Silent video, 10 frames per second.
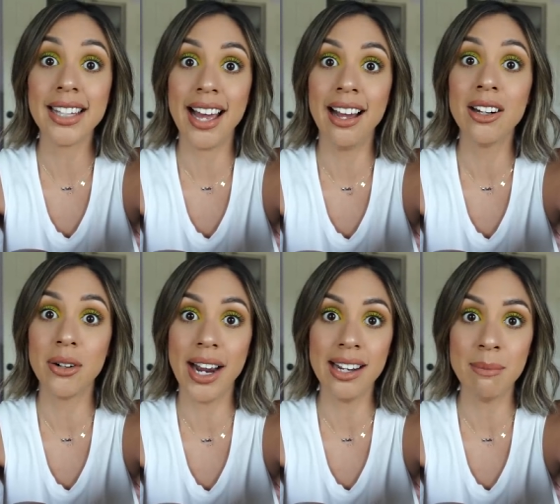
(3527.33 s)
Yeah,
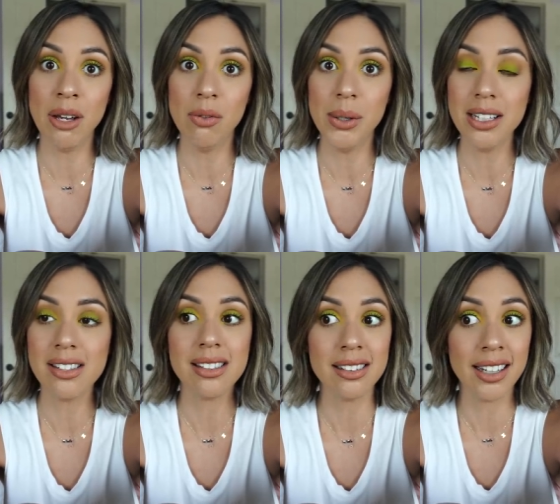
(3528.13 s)
crack in my
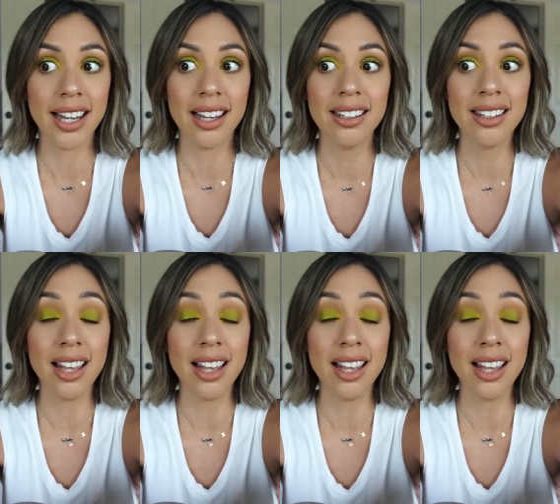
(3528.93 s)
voice, yeah,